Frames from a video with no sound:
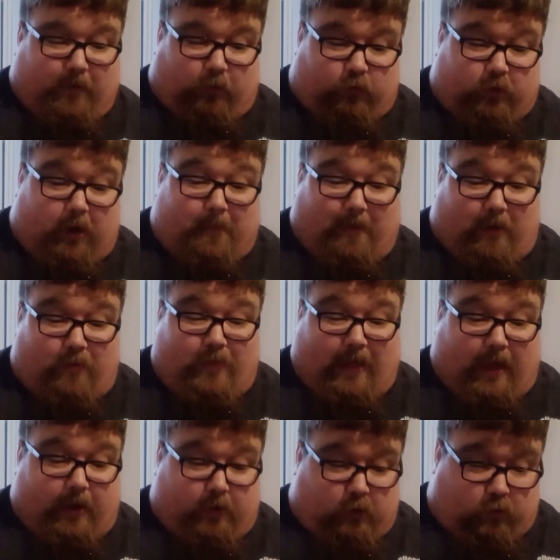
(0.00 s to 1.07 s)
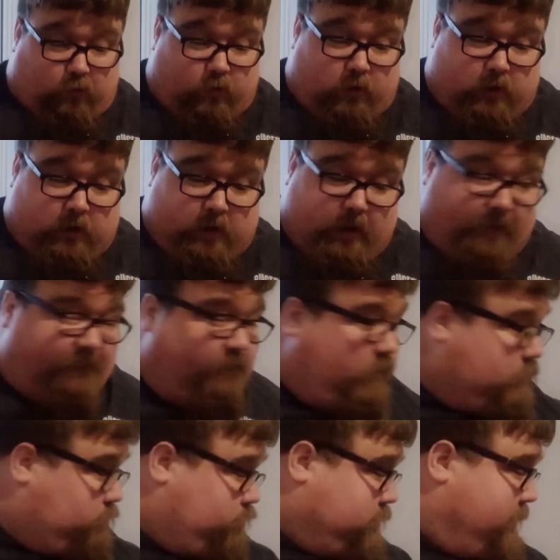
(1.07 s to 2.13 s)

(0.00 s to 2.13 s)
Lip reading: bang on about that and all. Final